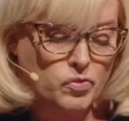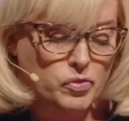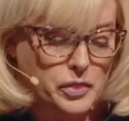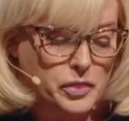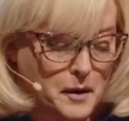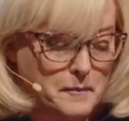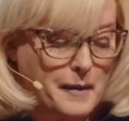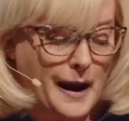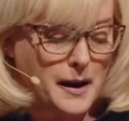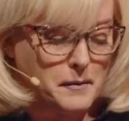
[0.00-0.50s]

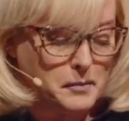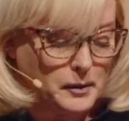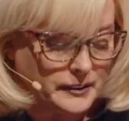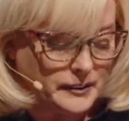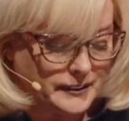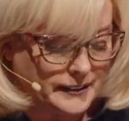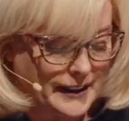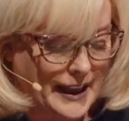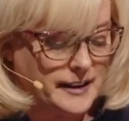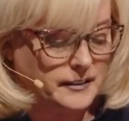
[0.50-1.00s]
The Bible
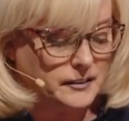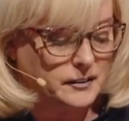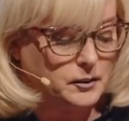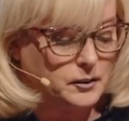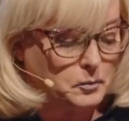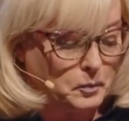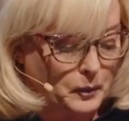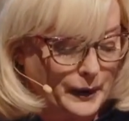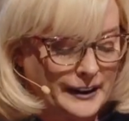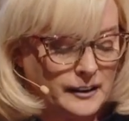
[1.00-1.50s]
says
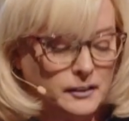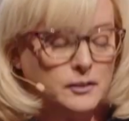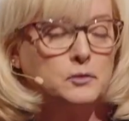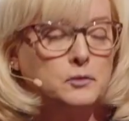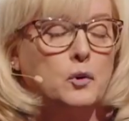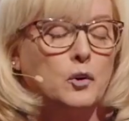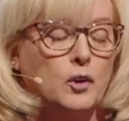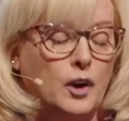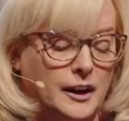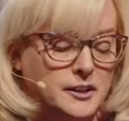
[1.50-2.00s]
springs
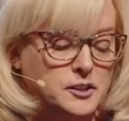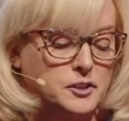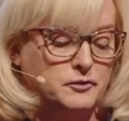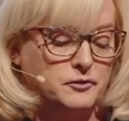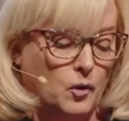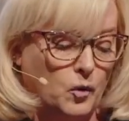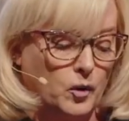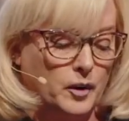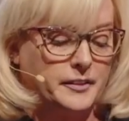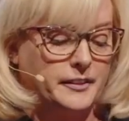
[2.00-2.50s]
will gush
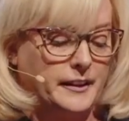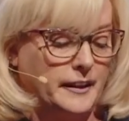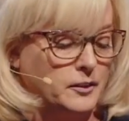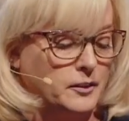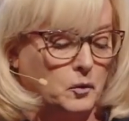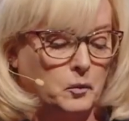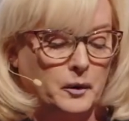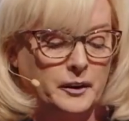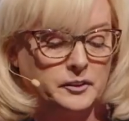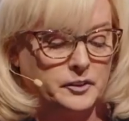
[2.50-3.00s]
forth in
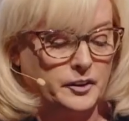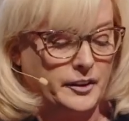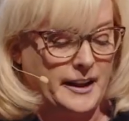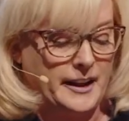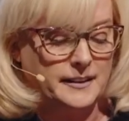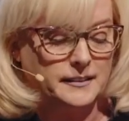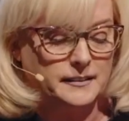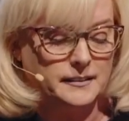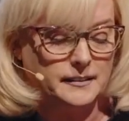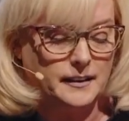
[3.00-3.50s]
the
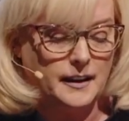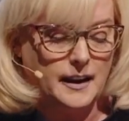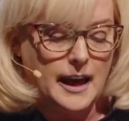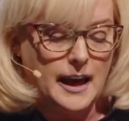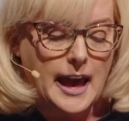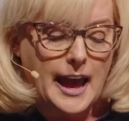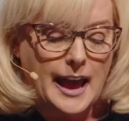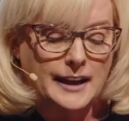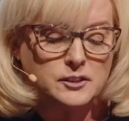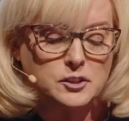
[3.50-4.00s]
wilderness
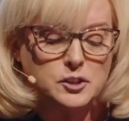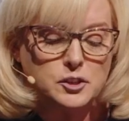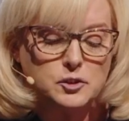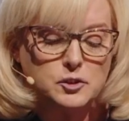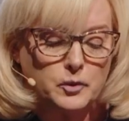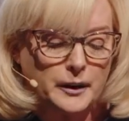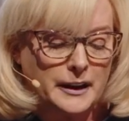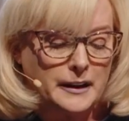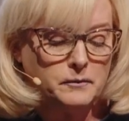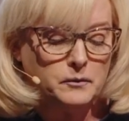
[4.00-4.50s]
and
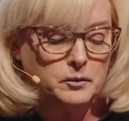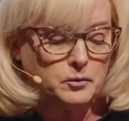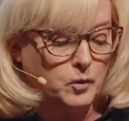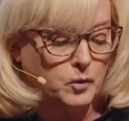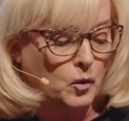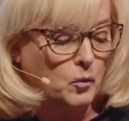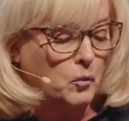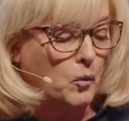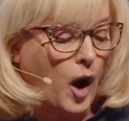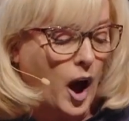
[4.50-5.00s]
streams
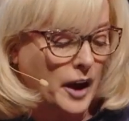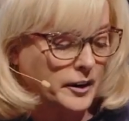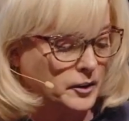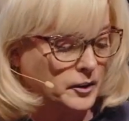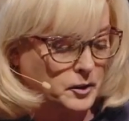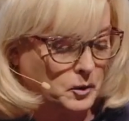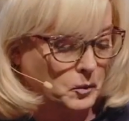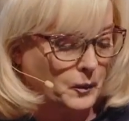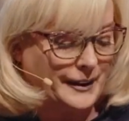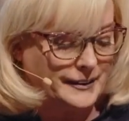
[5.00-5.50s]
will water
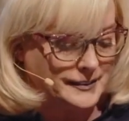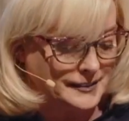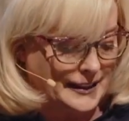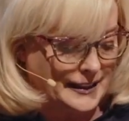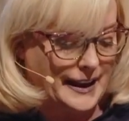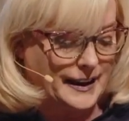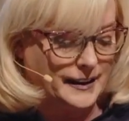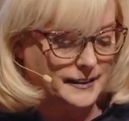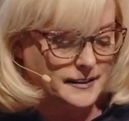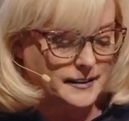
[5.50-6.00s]
the
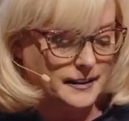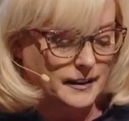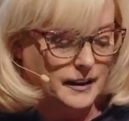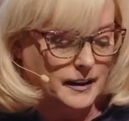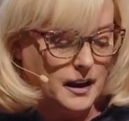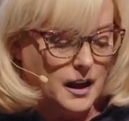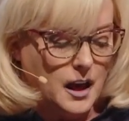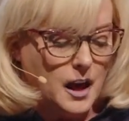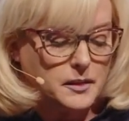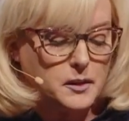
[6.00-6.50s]
wasteland.
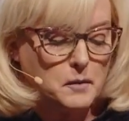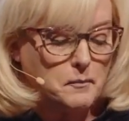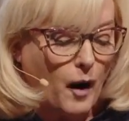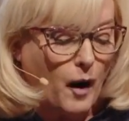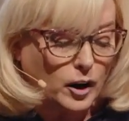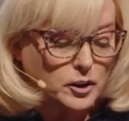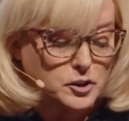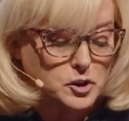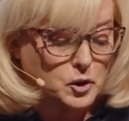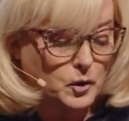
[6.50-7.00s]
The
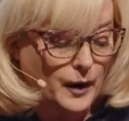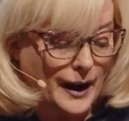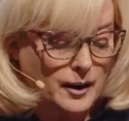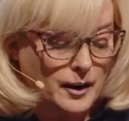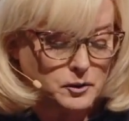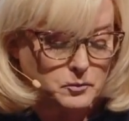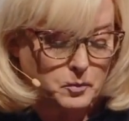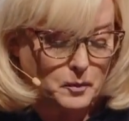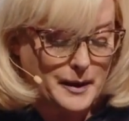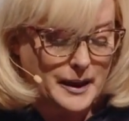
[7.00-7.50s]
parched
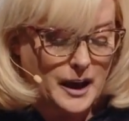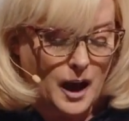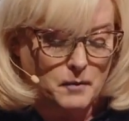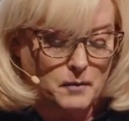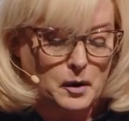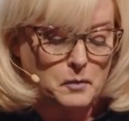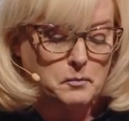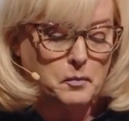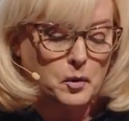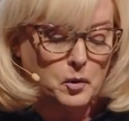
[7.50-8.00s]
ground will
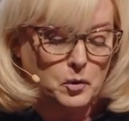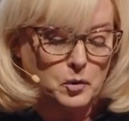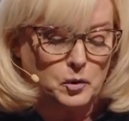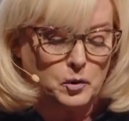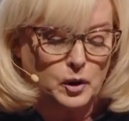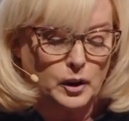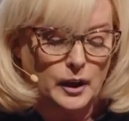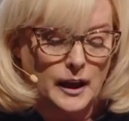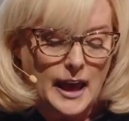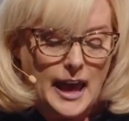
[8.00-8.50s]
become a
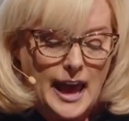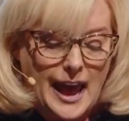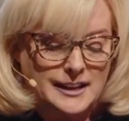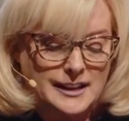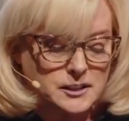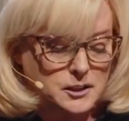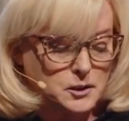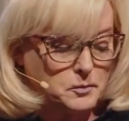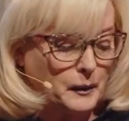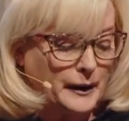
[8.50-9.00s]
pool,
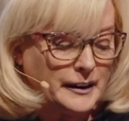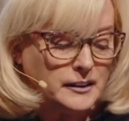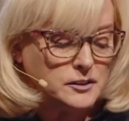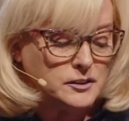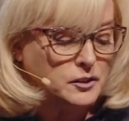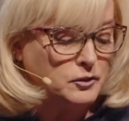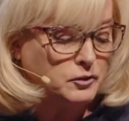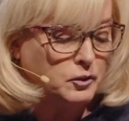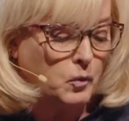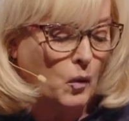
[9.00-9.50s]
and
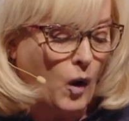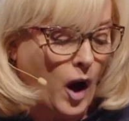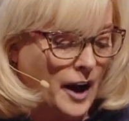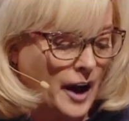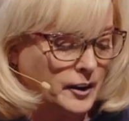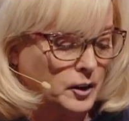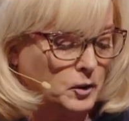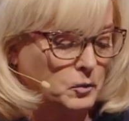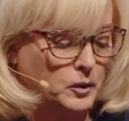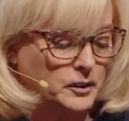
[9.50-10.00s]
springs of
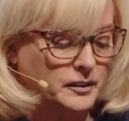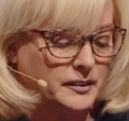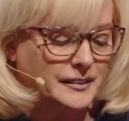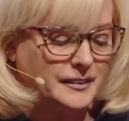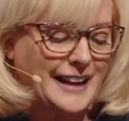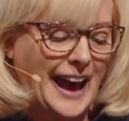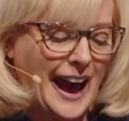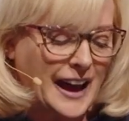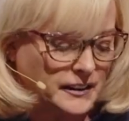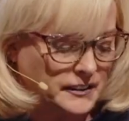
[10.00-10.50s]
water will
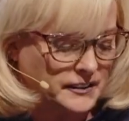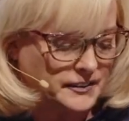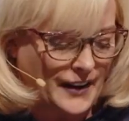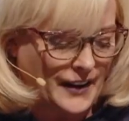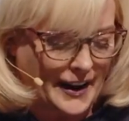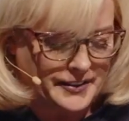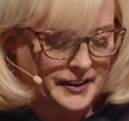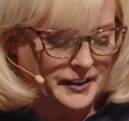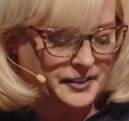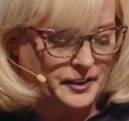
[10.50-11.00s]

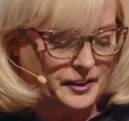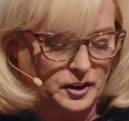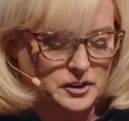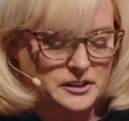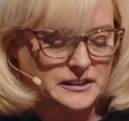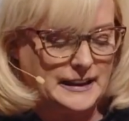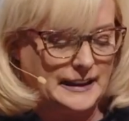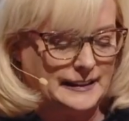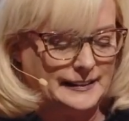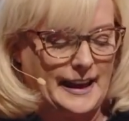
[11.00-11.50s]
satisfy the
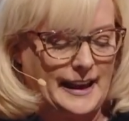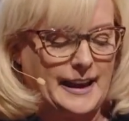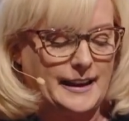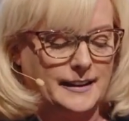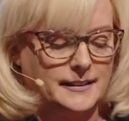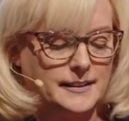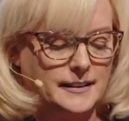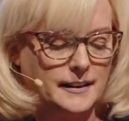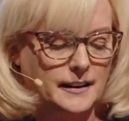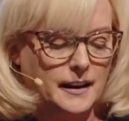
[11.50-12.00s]
thirsty
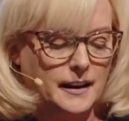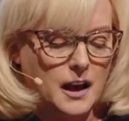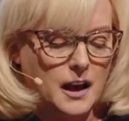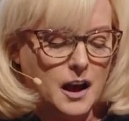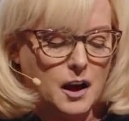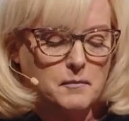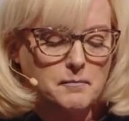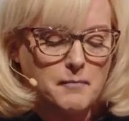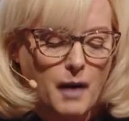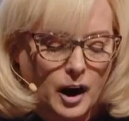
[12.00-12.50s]
land.
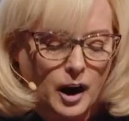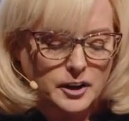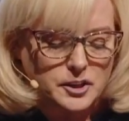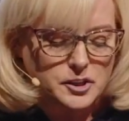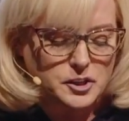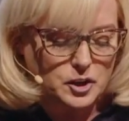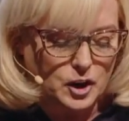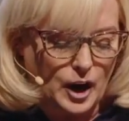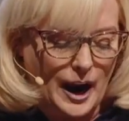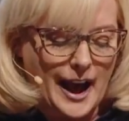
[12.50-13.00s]

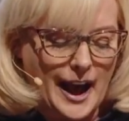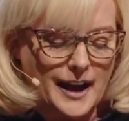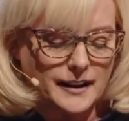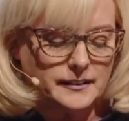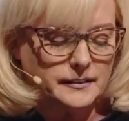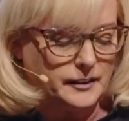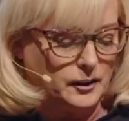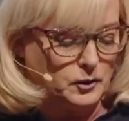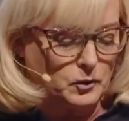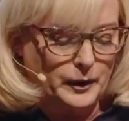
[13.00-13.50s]
Marsh
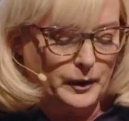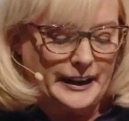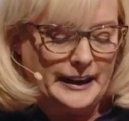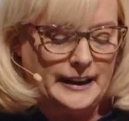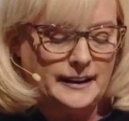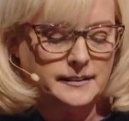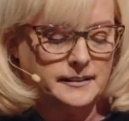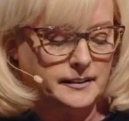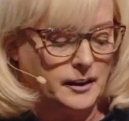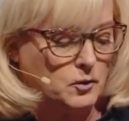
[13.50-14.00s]
grass and
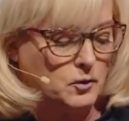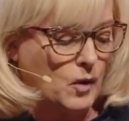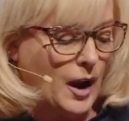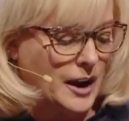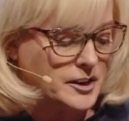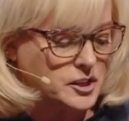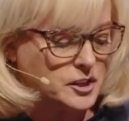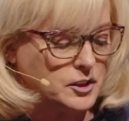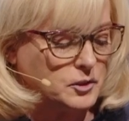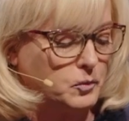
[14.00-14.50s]
reeds and
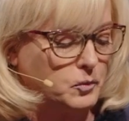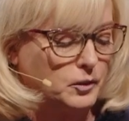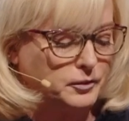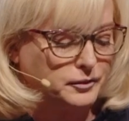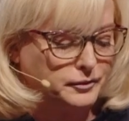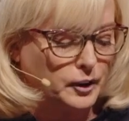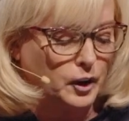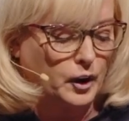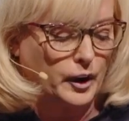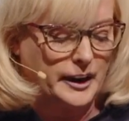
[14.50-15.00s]
rushes will
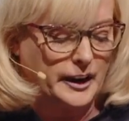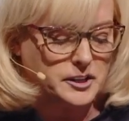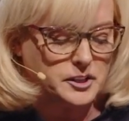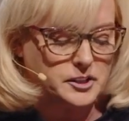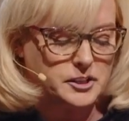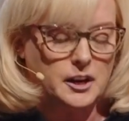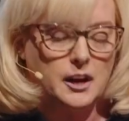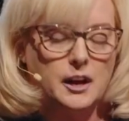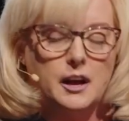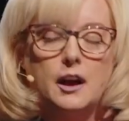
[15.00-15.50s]

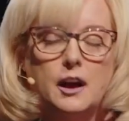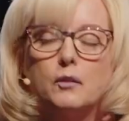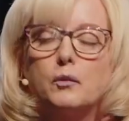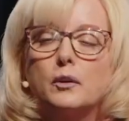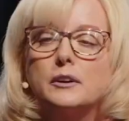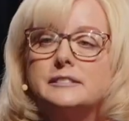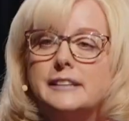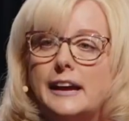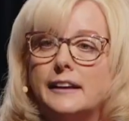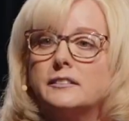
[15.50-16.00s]
flourish
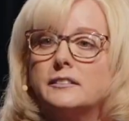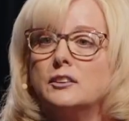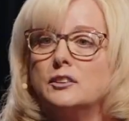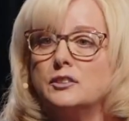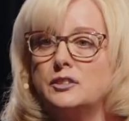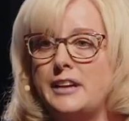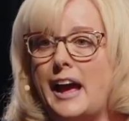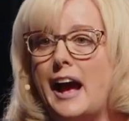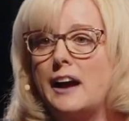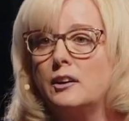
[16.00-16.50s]
where desert
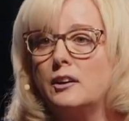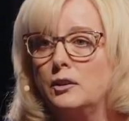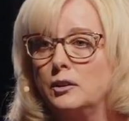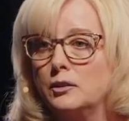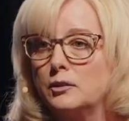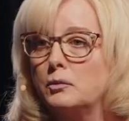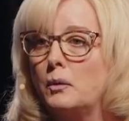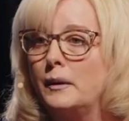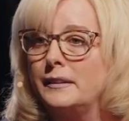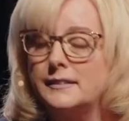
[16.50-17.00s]

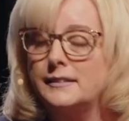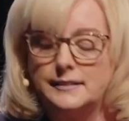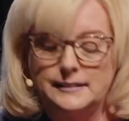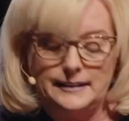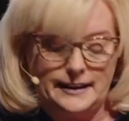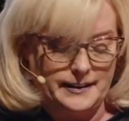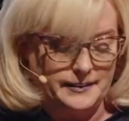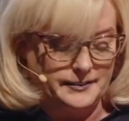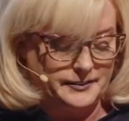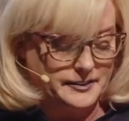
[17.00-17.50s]
jackals once
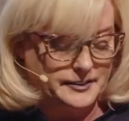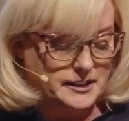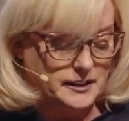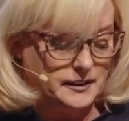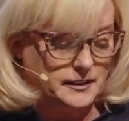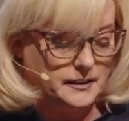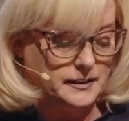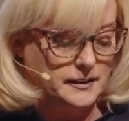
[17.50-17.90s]
lived.